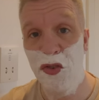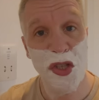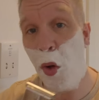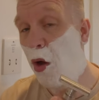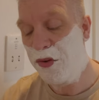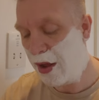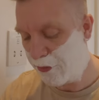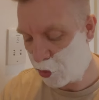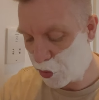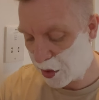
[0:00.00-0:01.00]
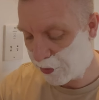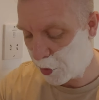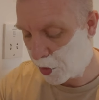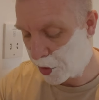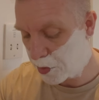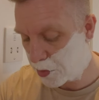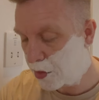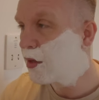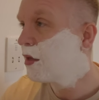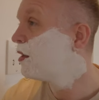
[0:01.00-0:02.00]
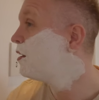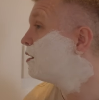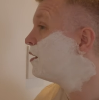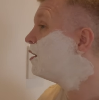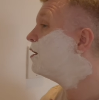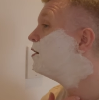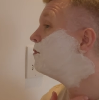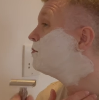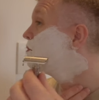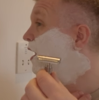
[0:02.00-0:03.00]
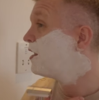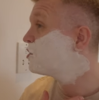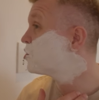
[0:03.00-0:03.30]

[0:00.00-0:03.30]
just go over and have a look if you want to. Um, yeah, he's